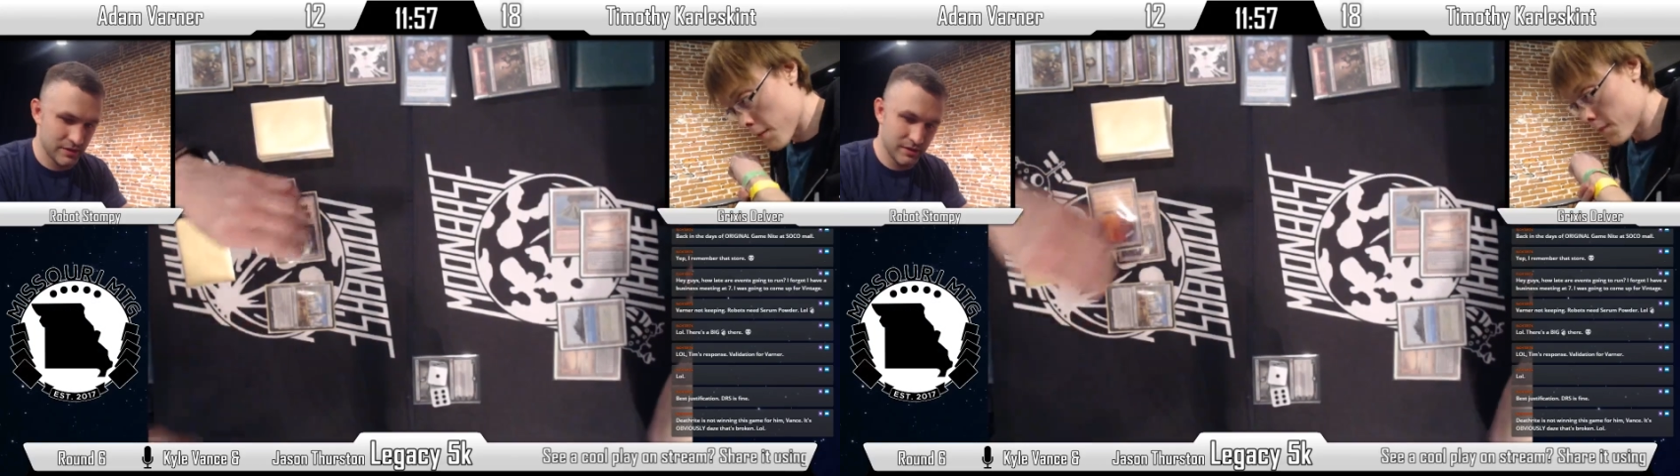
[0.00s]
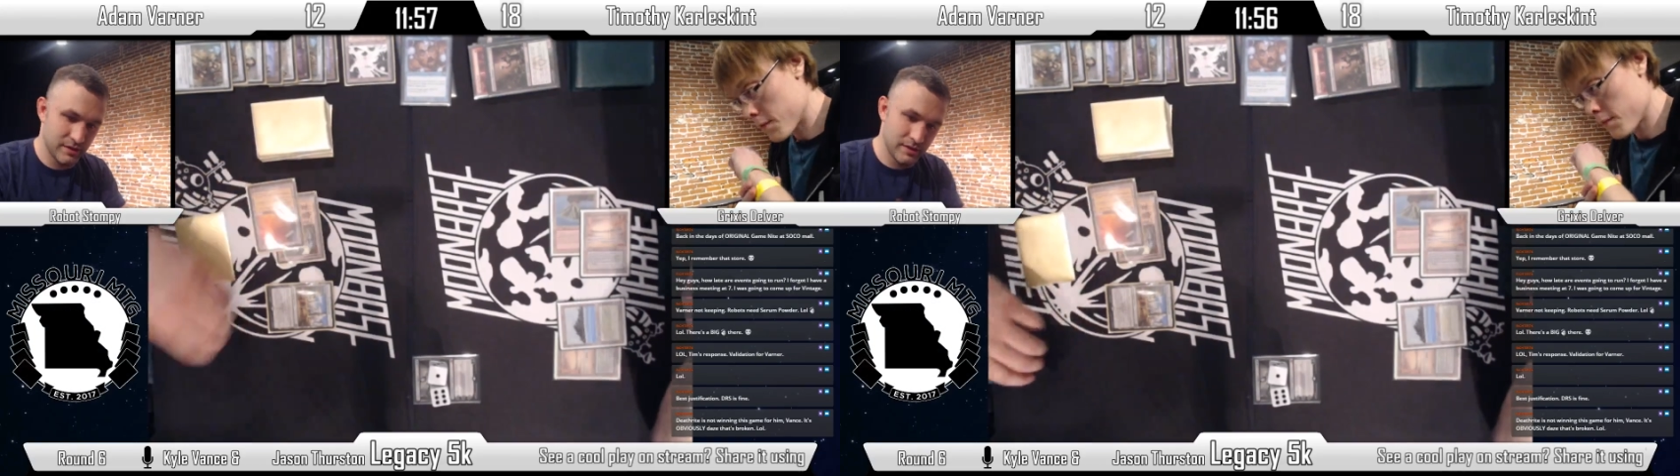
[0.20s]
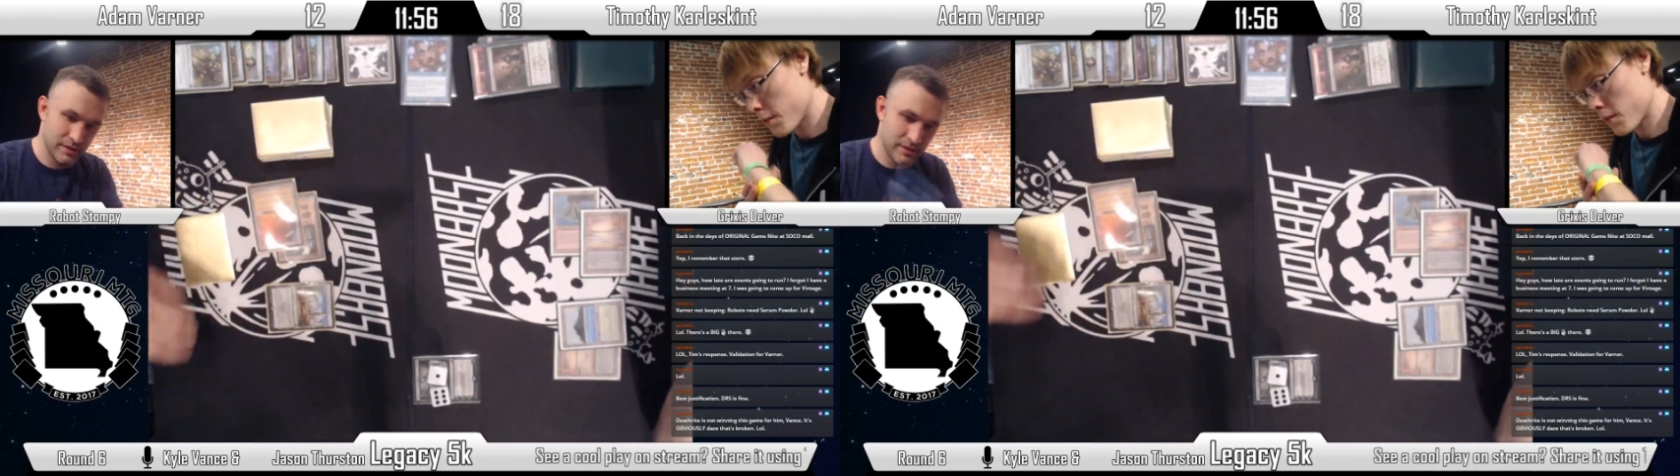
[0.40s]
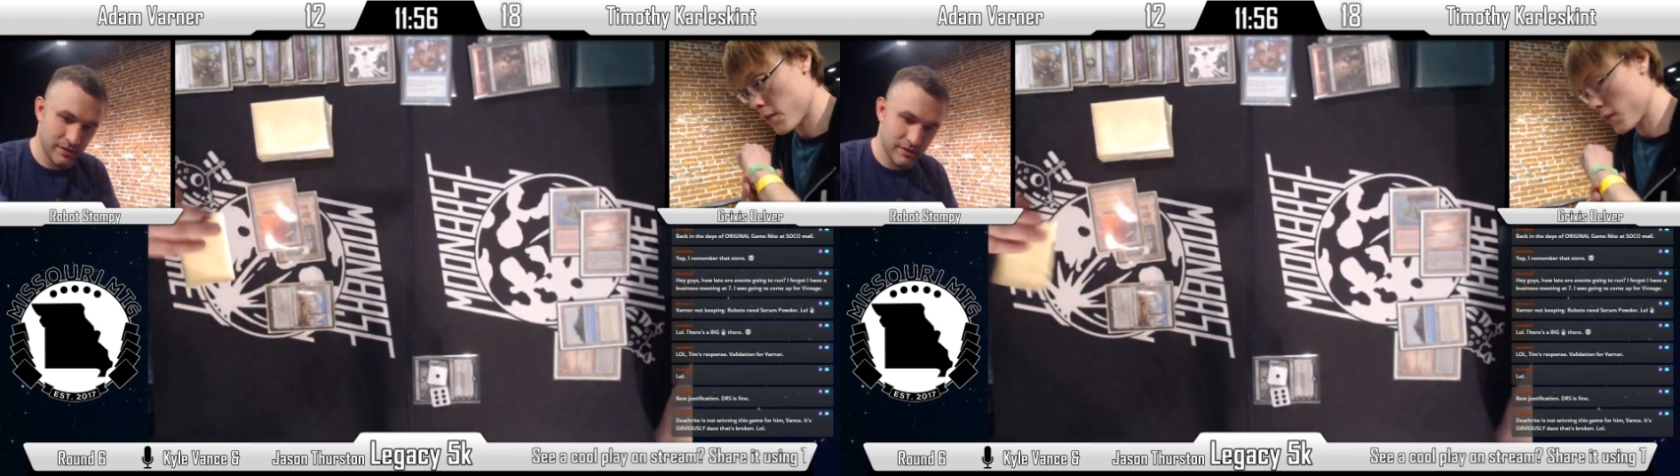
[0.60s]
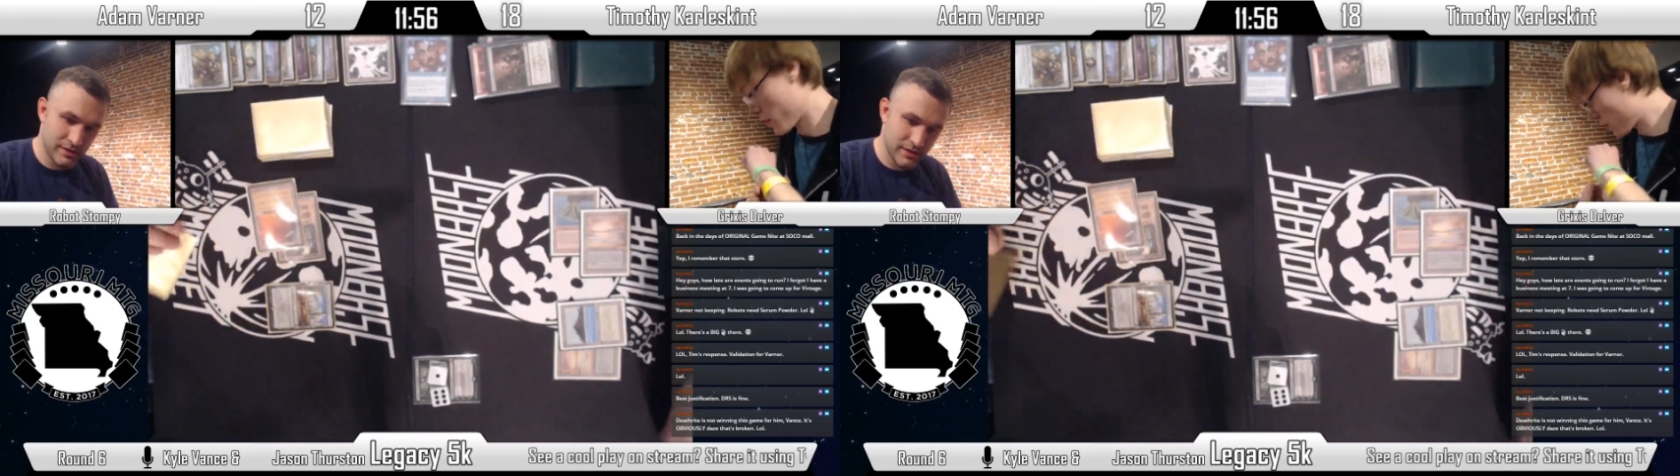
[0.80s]
Oh, look at that.
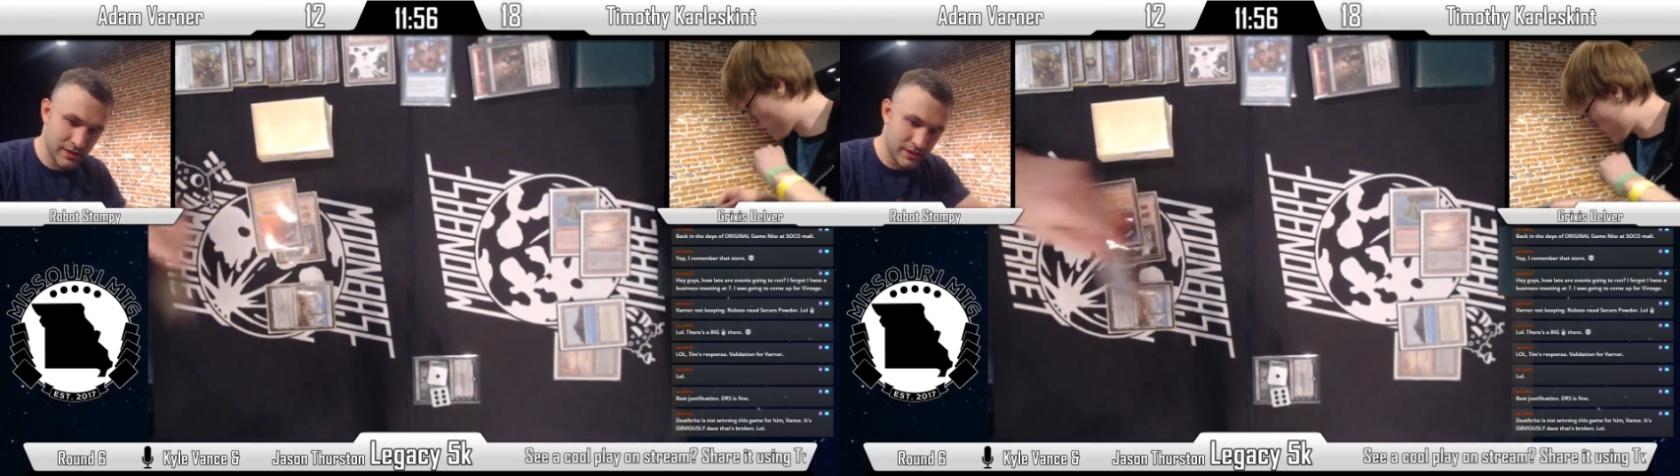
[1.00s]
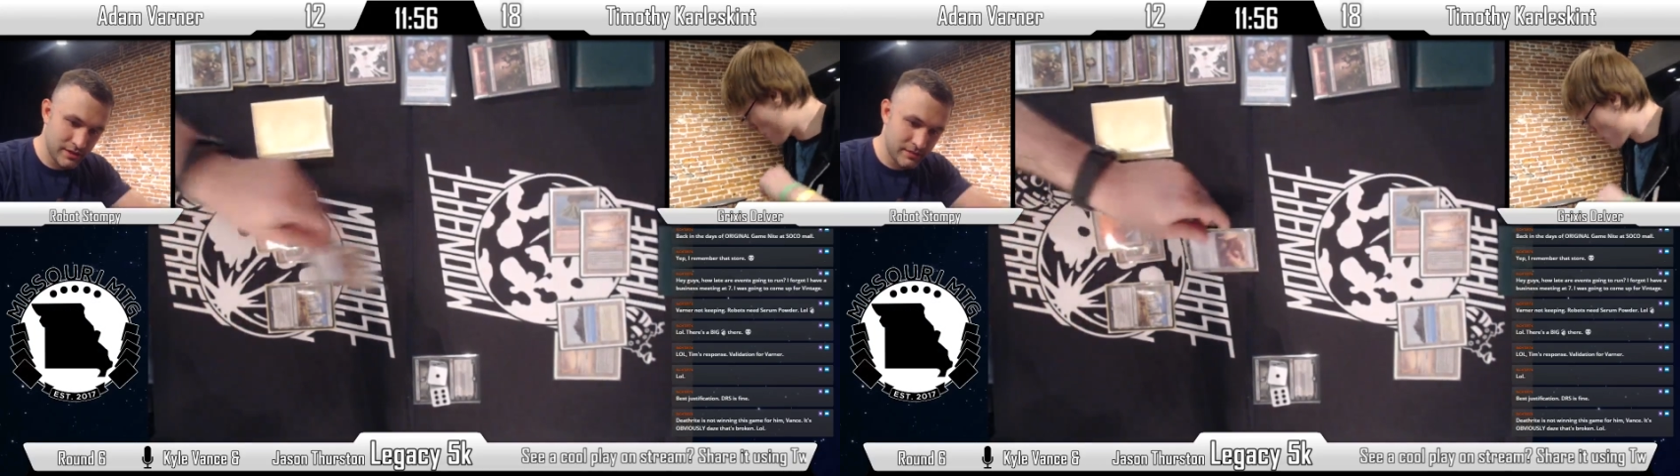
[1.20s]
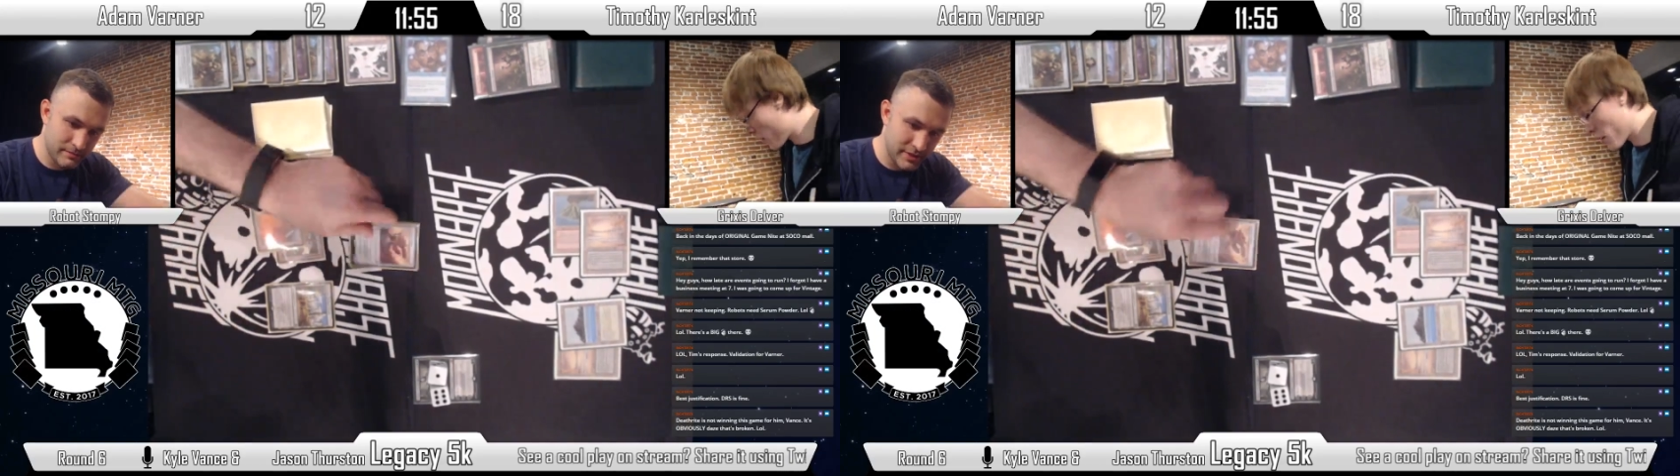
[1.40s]
4